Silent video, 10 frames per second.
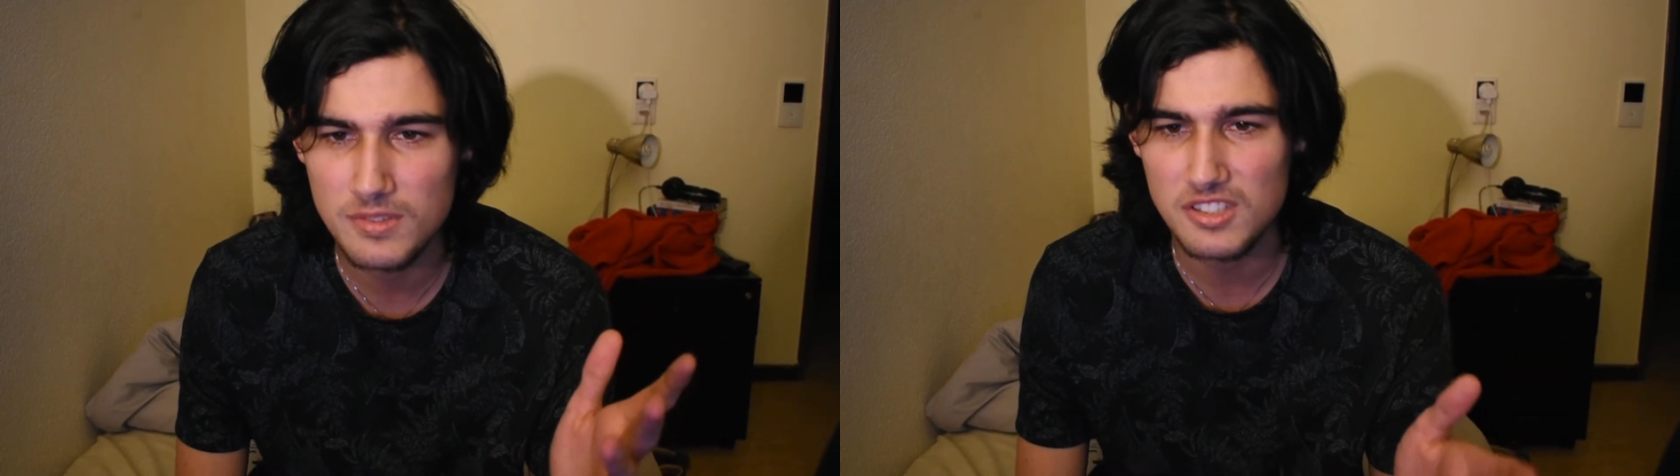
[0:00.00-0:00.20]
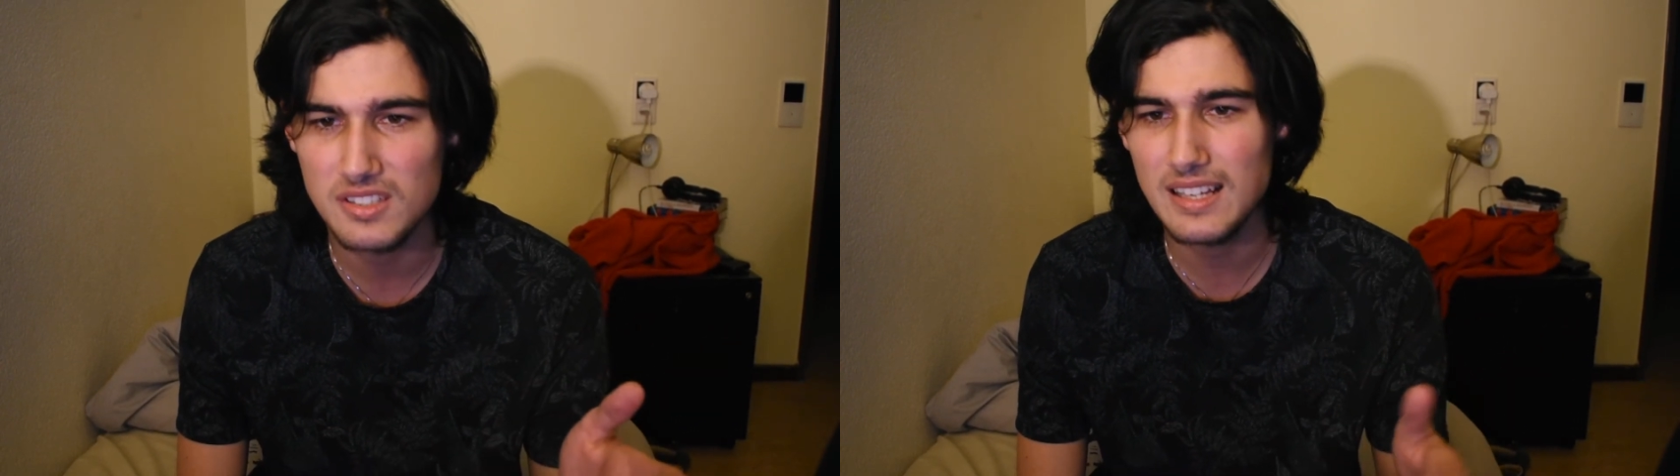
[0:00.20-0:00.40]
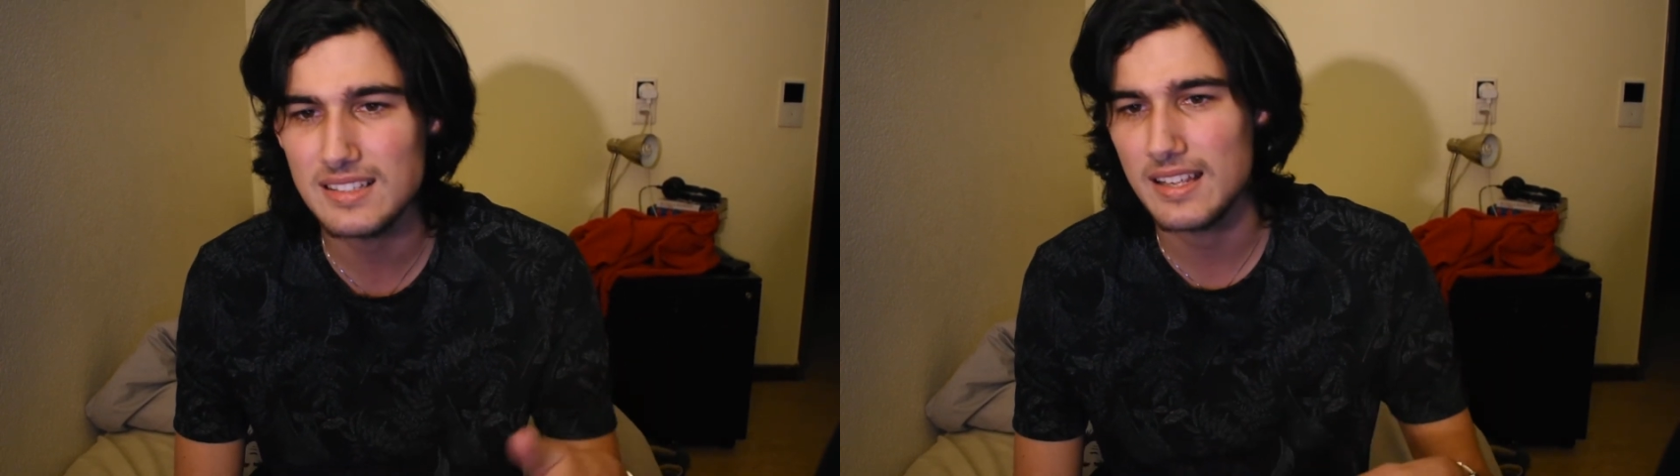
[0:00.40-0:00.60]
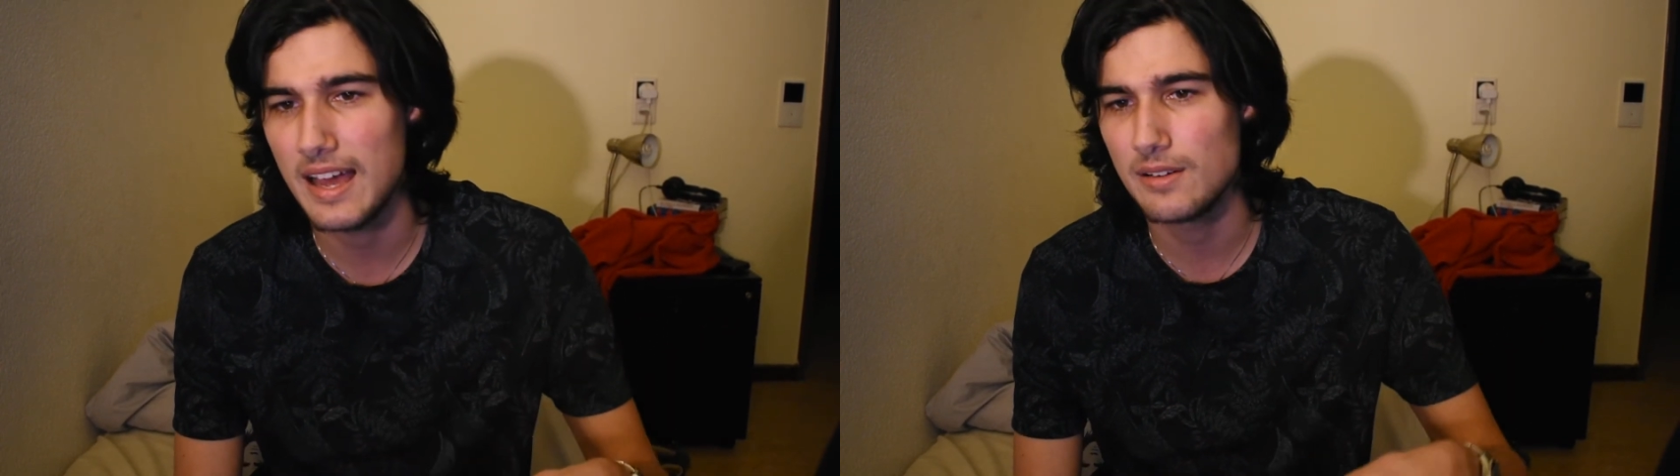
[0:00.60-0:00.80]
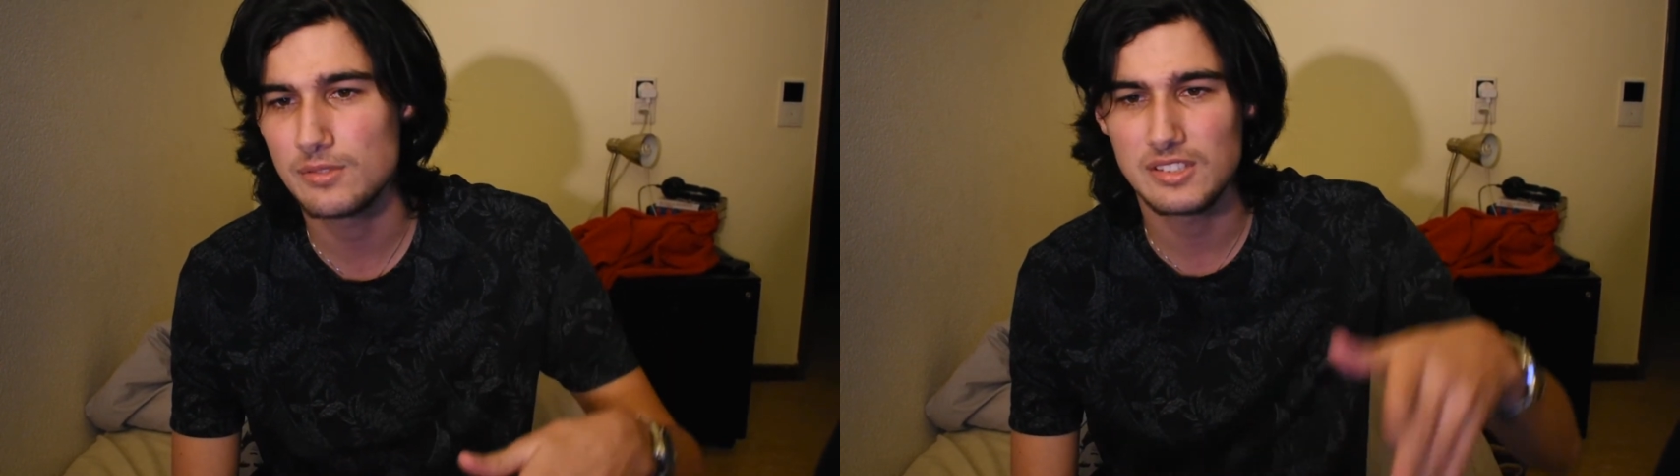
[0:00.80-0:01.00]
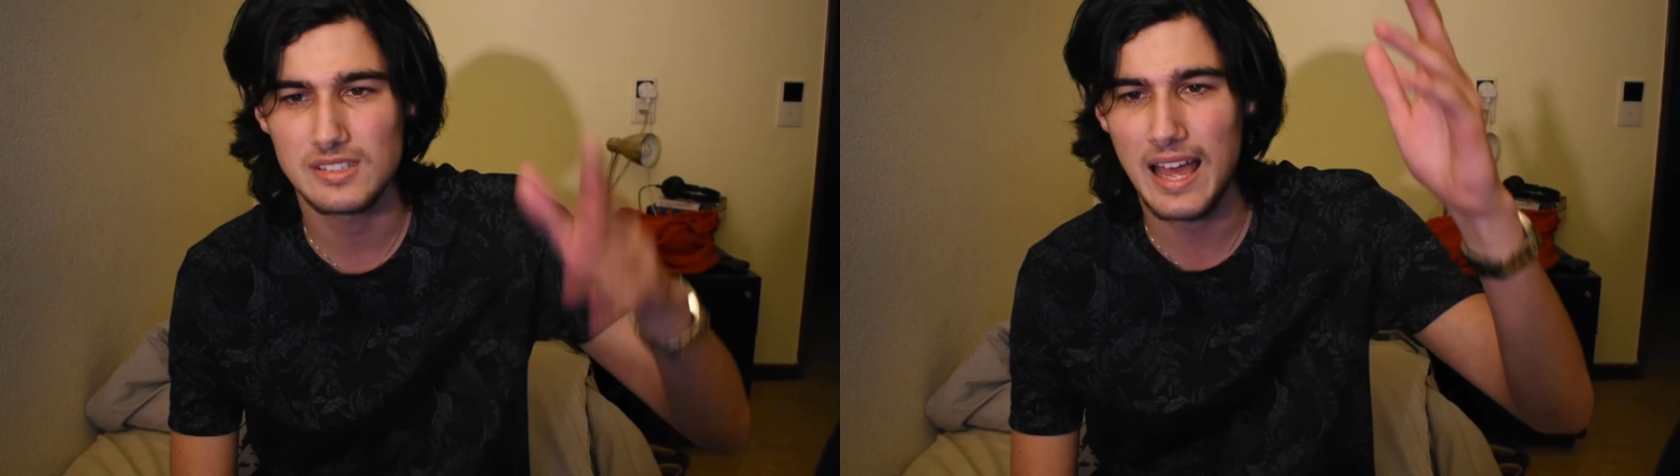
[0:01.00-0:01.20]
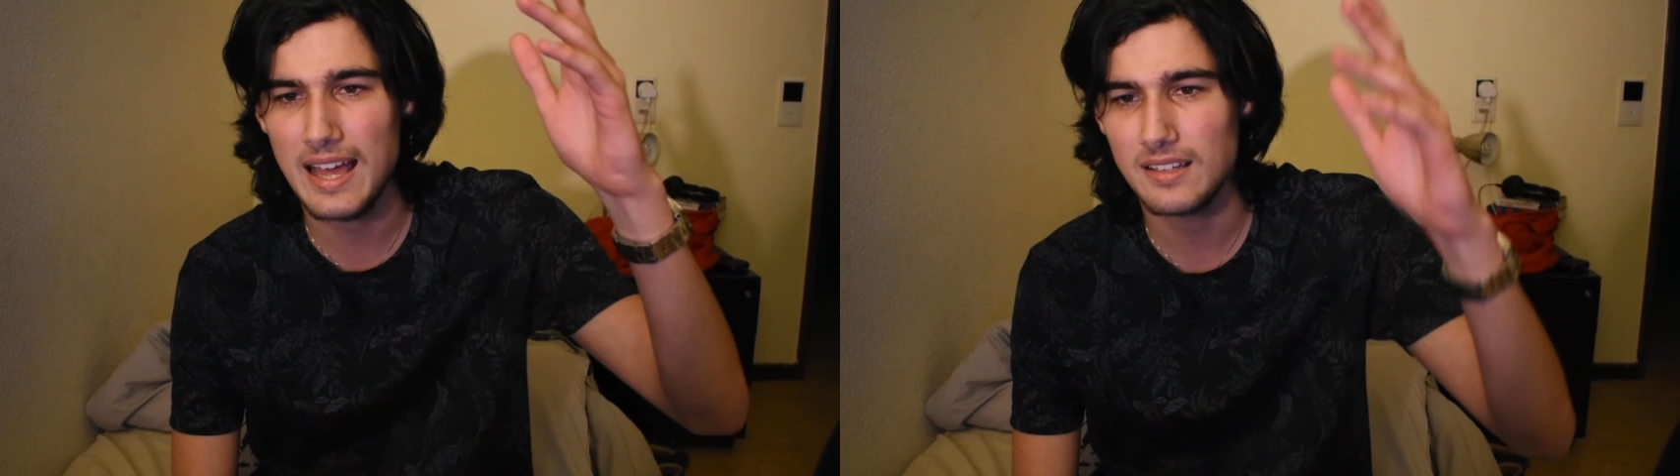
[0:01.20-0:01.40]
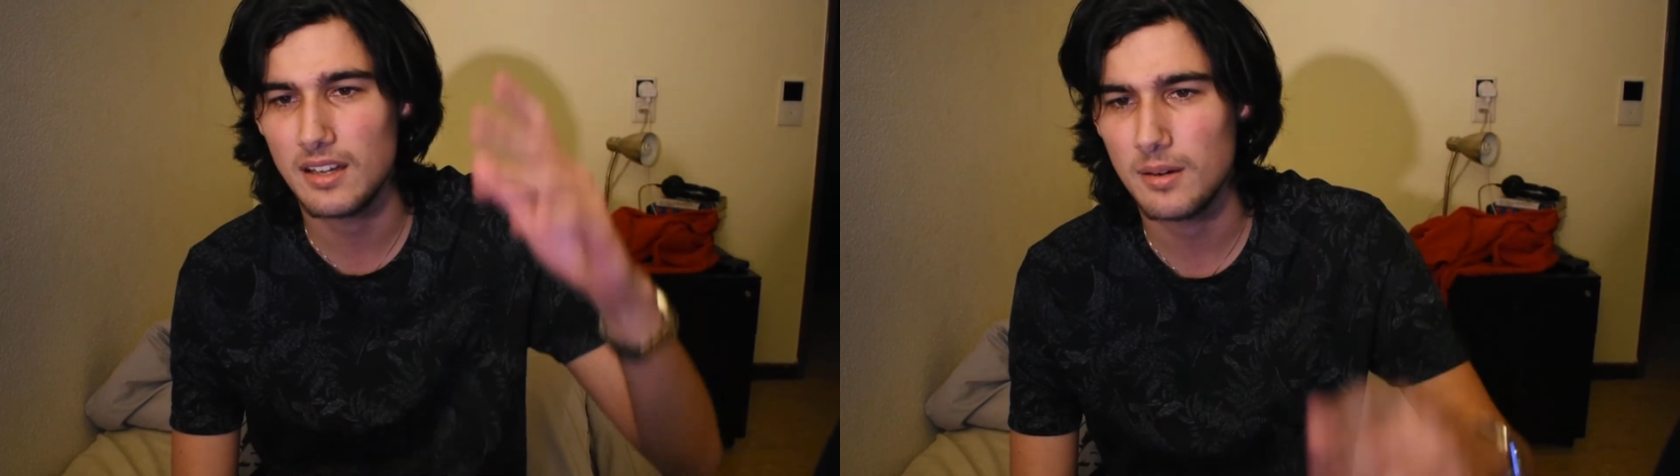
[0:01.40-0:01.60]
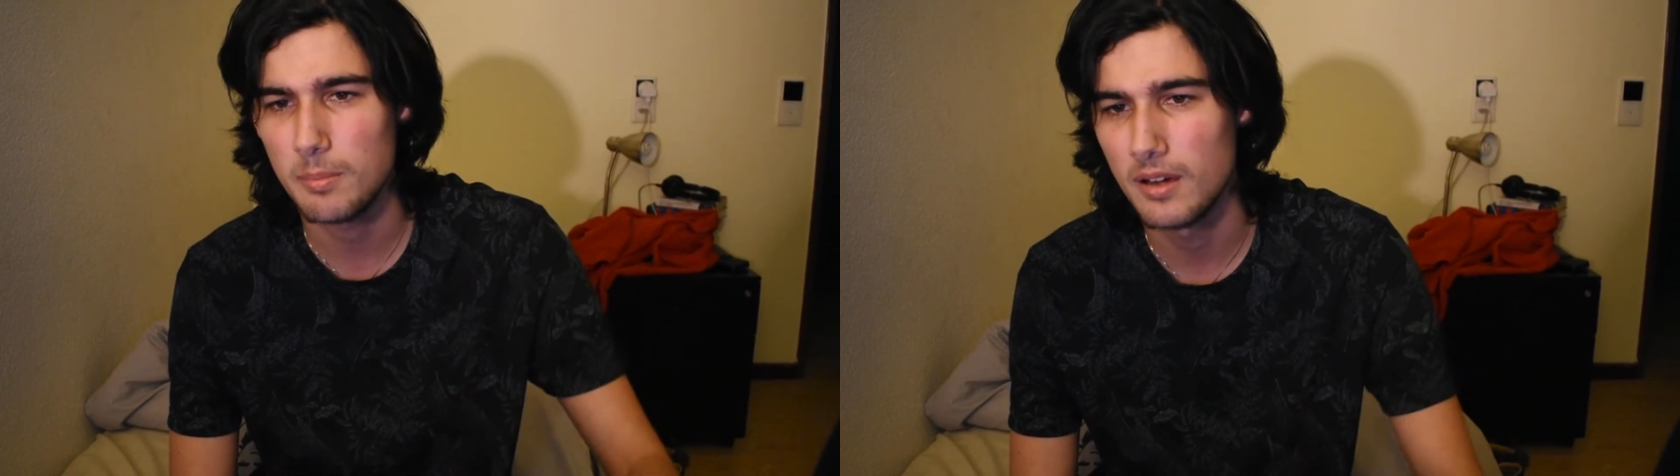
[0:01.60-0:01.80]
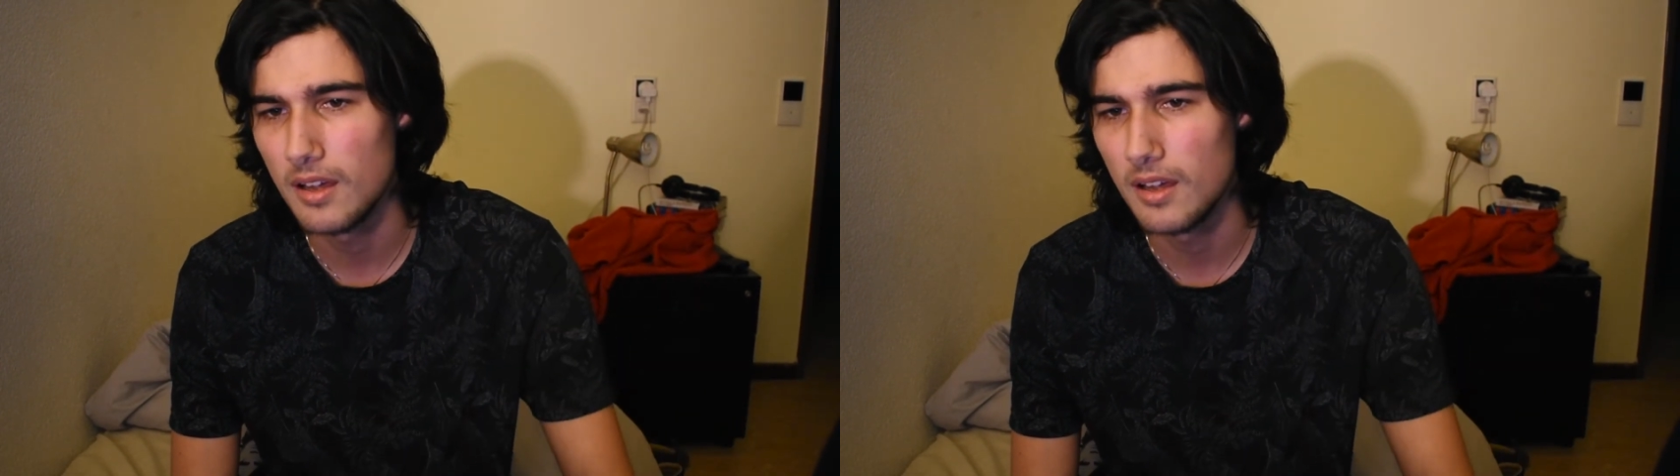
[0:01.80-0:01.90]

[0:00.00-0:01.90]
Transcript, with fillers: sit down, stand up,